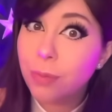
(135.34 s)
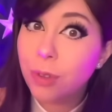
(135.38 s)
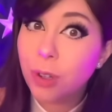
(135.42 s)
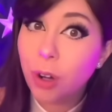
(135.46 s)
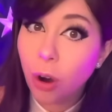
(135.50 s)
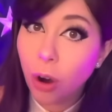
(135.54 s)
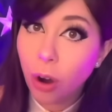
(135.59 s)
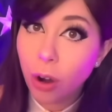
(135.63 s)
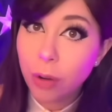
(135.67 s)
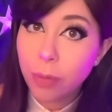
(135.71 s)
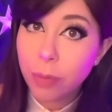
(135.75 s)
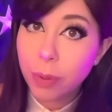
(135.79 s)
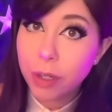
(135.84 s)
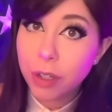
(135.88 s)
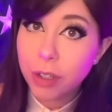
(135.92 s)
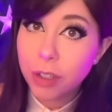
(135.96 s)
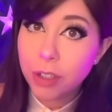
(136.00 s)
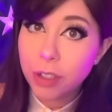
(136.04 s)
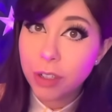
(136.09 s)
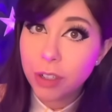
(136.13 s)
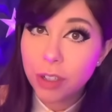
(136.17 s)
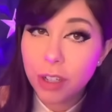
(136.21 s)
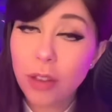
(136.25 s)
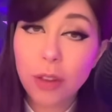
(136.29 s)

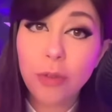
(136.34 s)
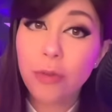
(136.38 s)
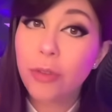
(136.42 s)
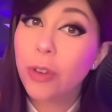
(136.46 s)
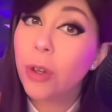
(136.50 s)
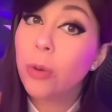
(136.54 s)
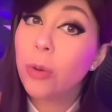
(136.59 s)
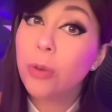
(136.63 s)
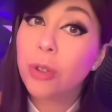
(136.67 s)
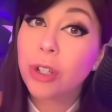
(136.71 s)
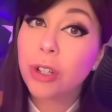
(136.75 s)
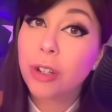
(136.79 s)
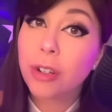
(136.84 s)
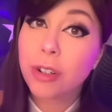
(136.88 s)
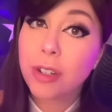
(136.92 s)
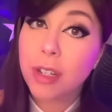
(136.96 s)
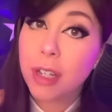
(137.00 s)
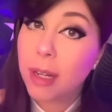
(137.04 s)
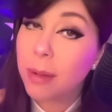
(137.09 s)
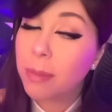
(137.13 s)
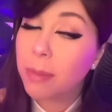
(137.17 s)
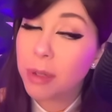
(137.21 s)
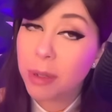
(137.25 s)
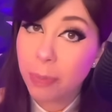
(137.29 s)
Garbage. The future
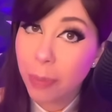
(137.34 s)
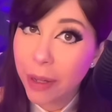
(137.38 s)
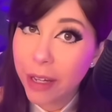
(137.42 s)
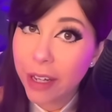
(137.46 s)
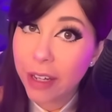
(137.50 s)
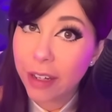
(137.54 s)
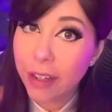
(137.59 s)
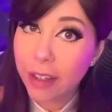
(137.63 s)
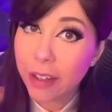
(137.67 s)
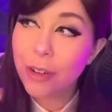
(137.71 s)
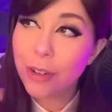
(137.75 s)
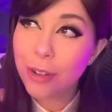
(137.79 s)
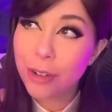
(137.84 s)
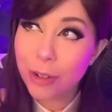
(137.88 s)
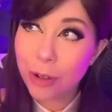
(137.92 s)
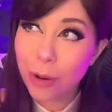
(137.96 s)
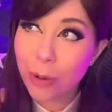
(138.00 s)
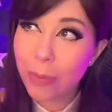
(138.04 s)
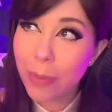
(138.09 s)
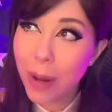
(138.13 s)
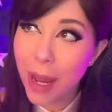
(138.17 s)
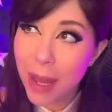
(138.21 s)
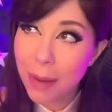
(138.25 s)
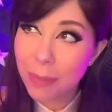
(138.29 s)
seems bleak, so
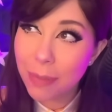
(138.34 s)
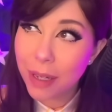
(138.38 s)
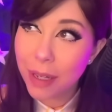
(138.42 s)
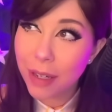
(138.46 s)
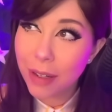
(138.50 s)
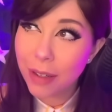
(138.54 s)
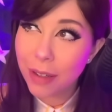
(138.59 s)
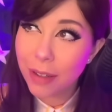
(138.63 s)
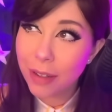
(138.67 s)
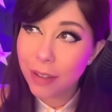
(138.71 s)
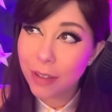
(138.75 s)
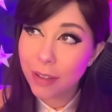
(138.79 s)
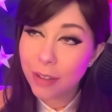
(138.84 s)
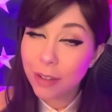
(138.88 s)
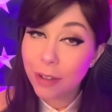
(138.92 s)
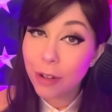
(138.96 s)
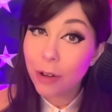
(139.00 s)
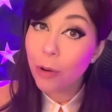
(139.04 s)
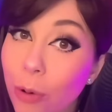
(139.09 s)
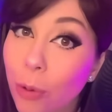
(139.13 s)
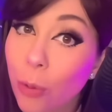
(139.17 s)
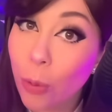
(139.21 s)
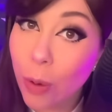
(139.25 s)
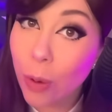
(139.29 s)
maybe
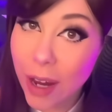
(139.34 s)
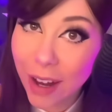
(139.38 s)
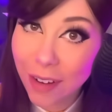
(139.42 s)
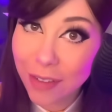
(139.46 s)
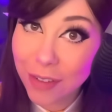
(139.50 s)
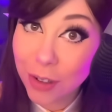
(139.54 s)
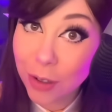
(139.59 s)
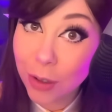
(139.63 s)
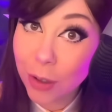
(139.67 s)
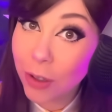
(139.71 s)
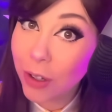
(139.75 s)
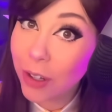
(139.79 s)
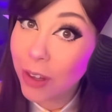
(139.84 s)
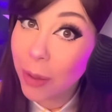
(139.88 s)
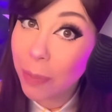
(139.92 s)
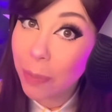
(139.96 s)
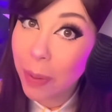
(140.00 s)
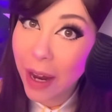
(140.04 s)
we have to look in the